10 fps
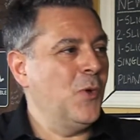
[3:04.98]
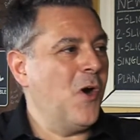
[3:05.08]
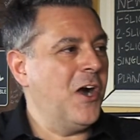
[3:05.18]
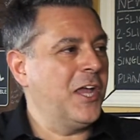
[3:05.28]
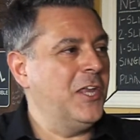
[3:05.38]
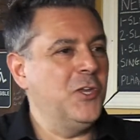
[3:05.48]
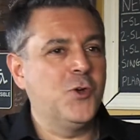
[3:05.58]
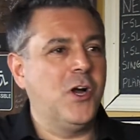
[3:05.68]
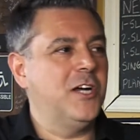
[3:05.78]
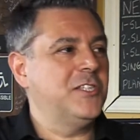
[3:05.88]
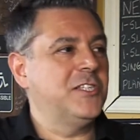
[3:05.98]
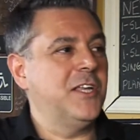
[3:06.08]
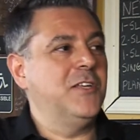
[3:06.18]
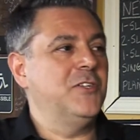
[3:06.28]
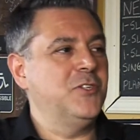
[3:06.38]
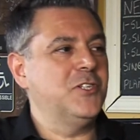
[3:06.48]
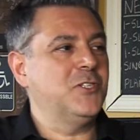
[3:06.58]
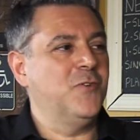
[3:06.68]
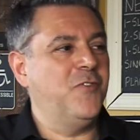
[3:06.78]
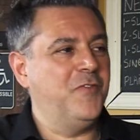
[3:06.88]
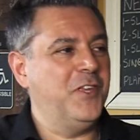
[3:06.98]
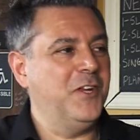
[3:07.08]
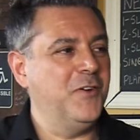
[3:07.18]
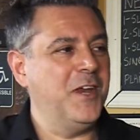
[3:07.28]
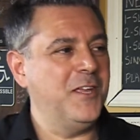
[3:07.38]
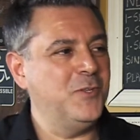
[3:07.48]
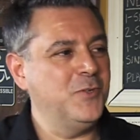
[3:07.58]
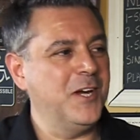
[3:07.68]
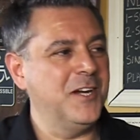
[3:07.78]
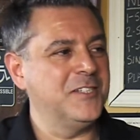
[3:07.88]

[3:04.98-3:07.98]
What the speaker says: You walk in, you cross and say, hey, you just sold 1,582 cars.